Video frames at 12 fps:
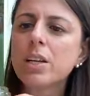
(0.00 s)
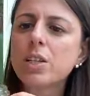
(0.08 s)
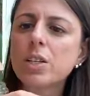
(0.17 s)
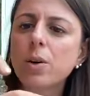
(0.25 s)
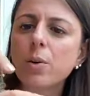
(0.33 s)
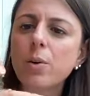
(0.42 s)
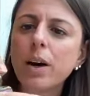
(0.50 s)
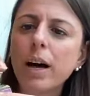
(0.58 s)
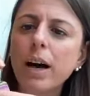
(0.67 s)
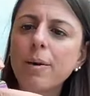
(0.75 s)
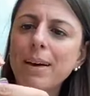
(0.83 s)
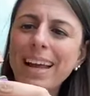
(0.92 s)
So
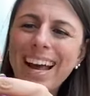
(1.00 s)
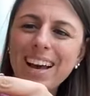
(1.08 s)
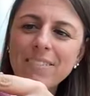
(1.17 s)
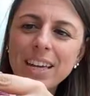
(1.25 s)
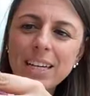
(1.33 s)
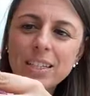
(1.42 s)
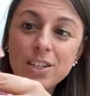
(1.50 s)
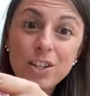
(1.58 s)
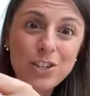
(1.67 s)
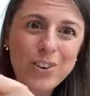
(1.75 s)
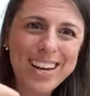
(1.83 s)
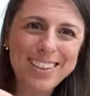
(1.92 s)
I have yet to
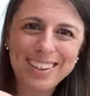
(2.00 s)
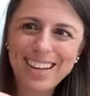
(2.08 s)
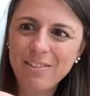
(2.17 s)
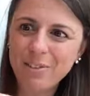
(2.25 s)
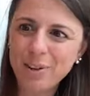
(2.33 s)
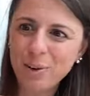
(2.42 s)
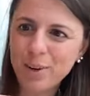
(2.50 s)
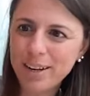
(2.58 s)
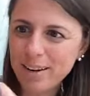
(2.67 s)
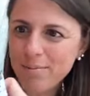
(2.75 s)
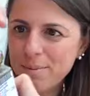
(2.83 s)
try the lavender one,